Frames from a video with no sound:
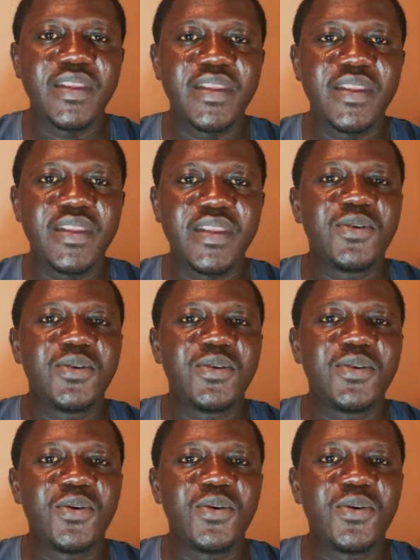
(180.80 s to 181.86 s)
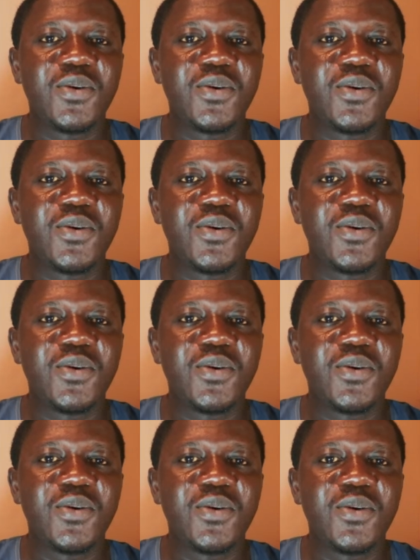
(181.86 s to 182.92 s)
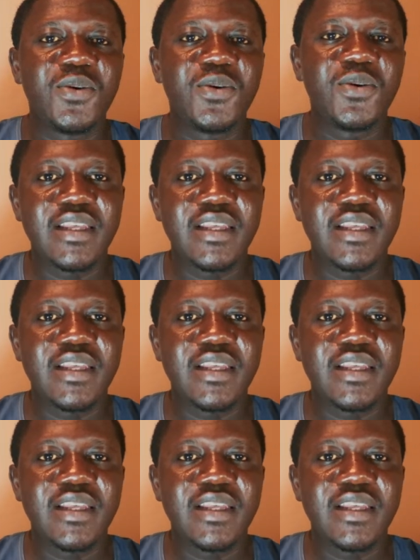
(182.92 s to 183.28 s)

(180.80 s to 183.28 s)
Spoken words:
you basically don't need to buy